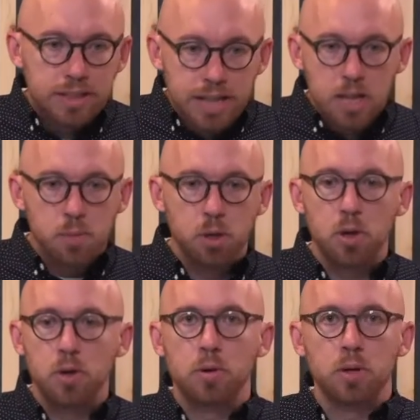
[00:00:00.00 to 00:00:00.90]
death
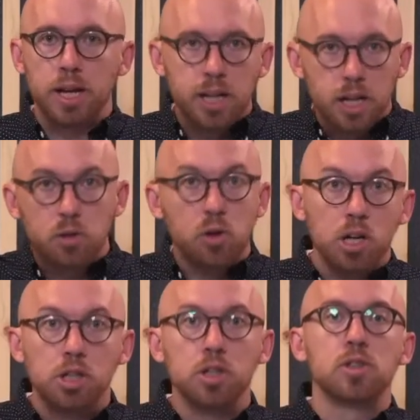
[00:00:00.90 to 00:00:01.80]
blow, like they'd
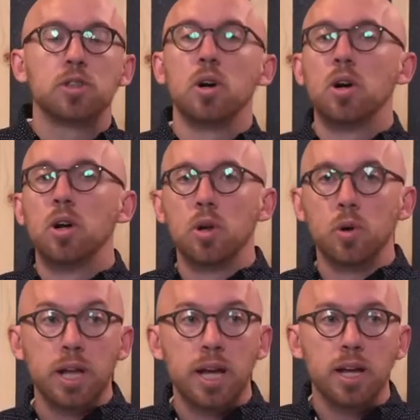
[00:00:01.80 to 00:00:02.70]
crush your skull,
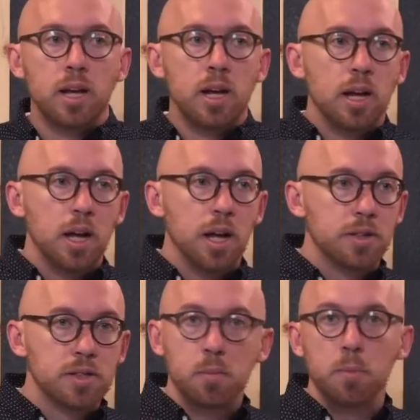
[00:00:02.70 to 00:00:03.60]
or they
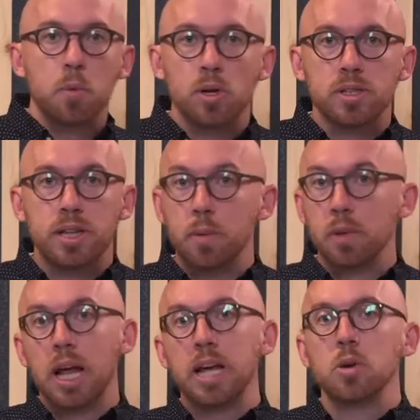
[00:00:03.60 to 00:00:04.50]
some reports that they would
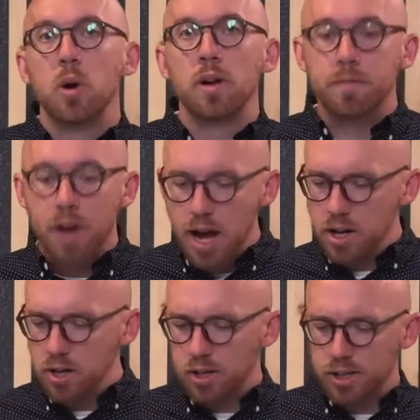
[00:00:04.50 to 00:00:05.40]
light you on fire.